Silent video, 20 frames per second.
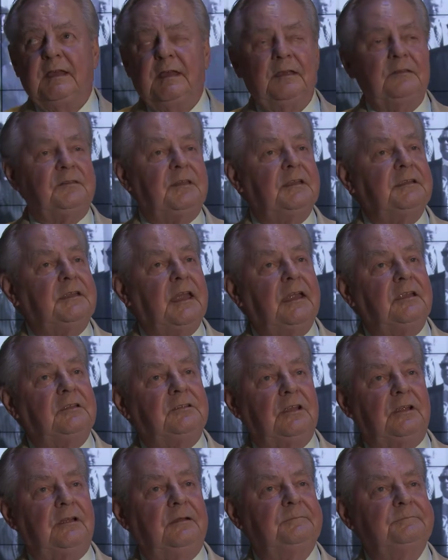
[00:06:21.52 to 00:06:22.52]
is in
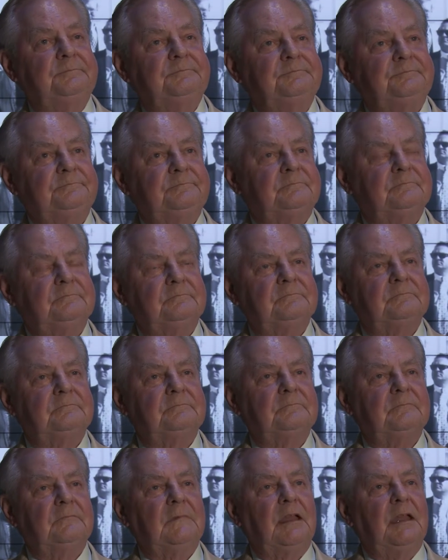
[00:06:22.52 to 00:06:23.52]
danger
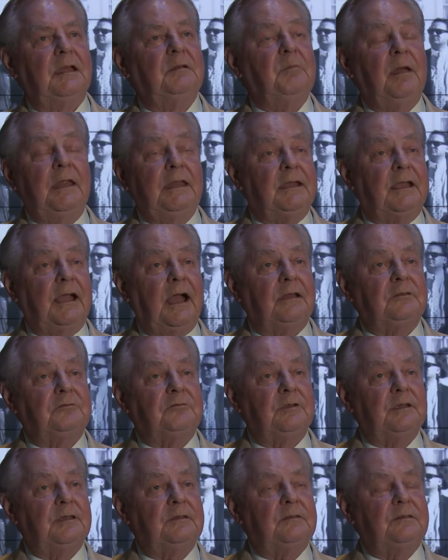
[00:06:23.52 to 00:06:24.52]
in many
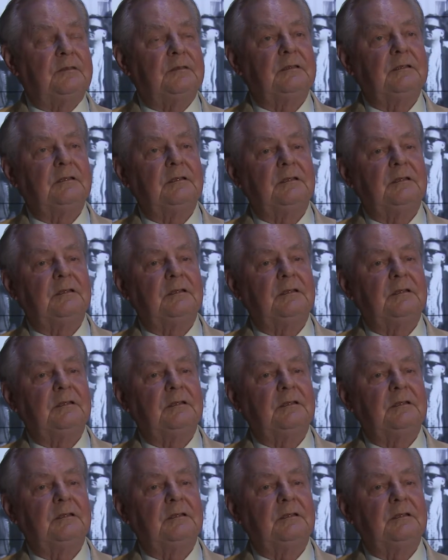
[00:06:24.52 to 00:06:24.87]
countries.